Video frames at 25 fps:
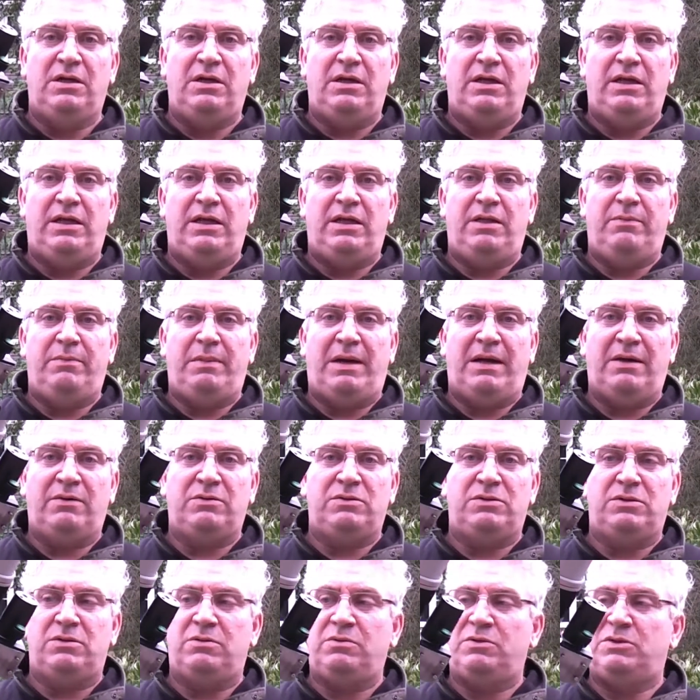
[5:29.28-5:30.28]
in the
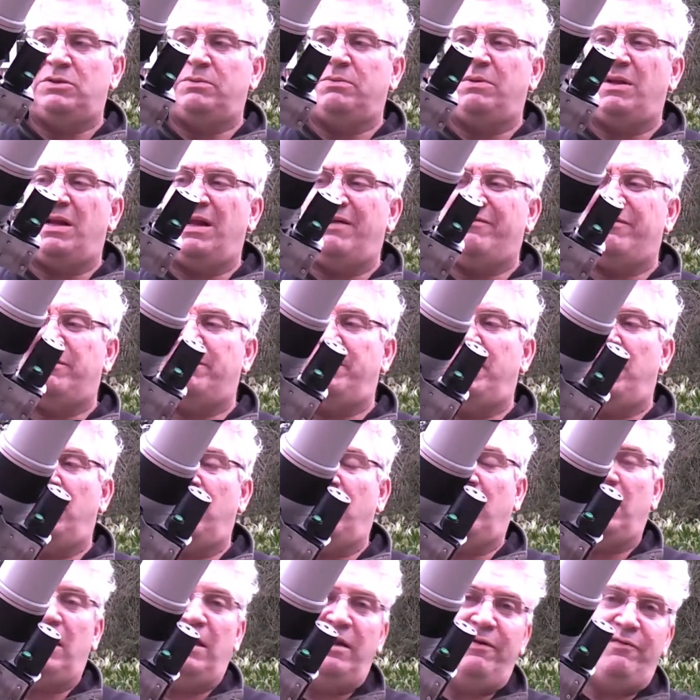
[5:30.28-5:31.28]
mount, which I'm going to have to
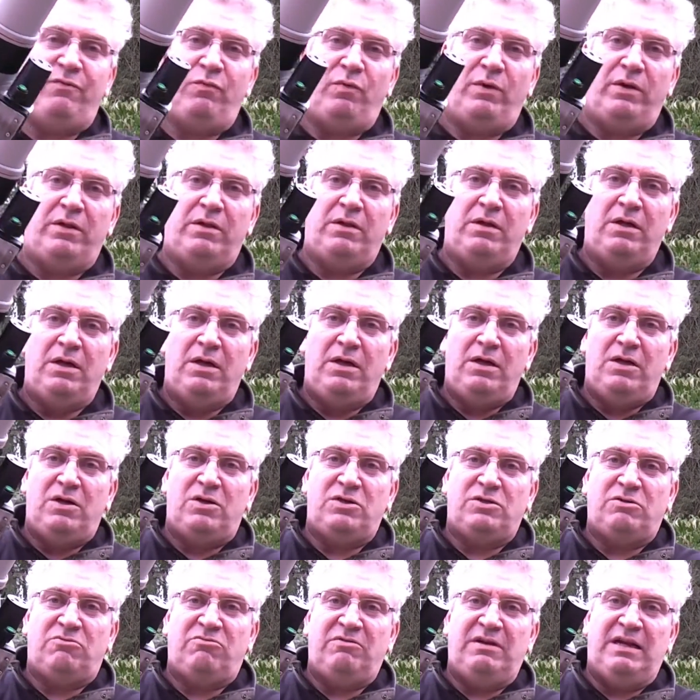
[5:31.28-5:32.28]
partly live with,
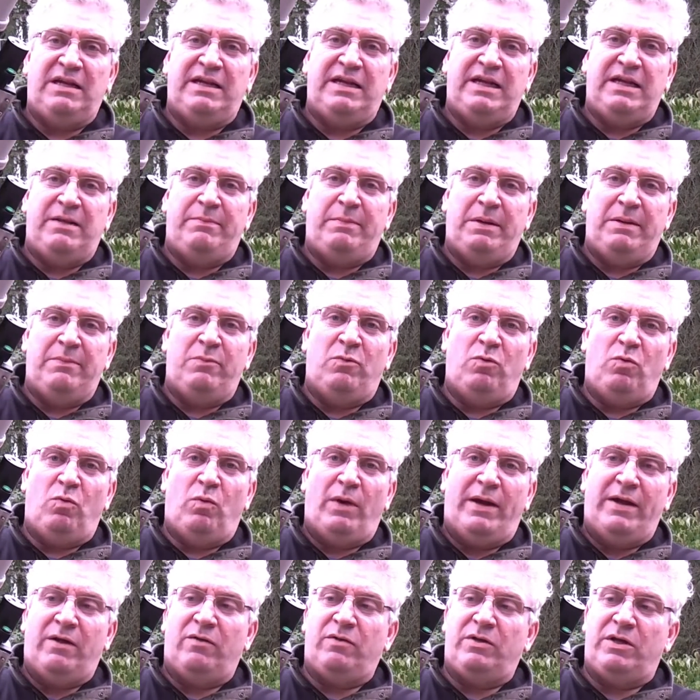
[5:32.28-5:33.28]
because I really need a bit more
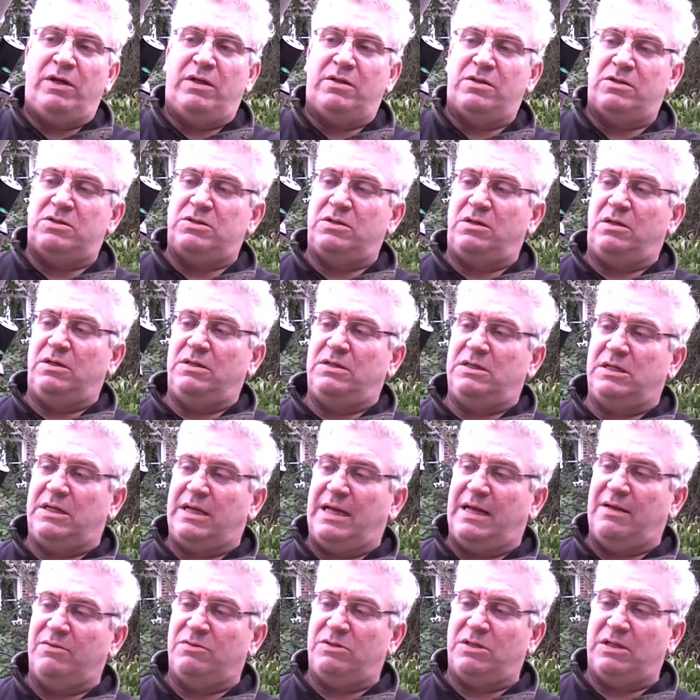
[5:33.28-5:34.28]
weight on the other side to
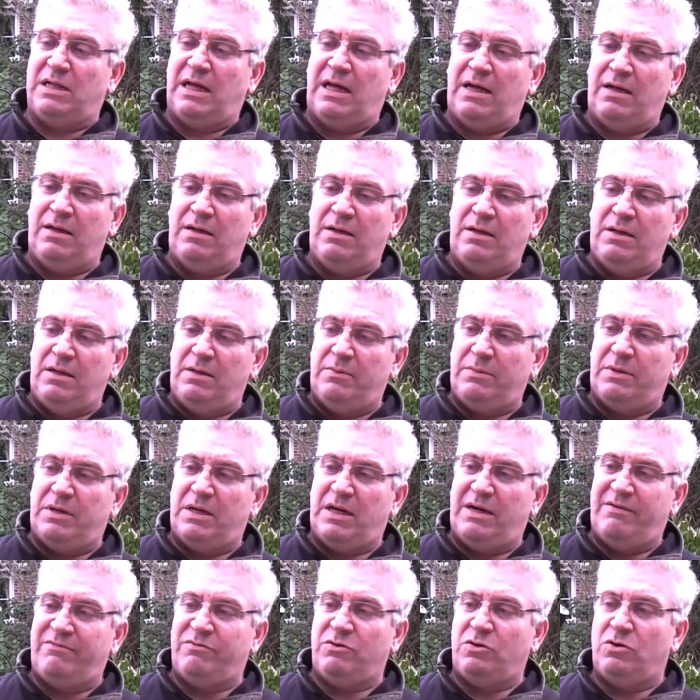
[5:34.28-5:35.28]
counter that, but I
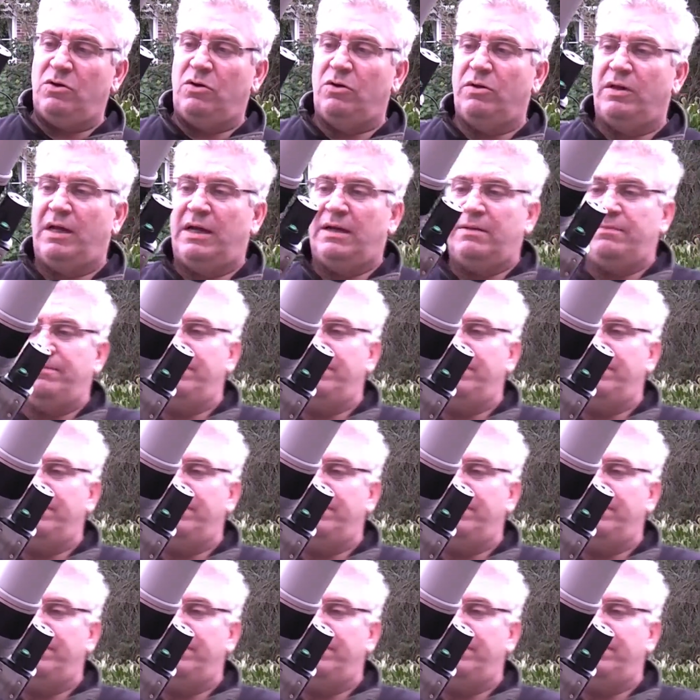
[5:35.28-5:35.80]
haven't got that.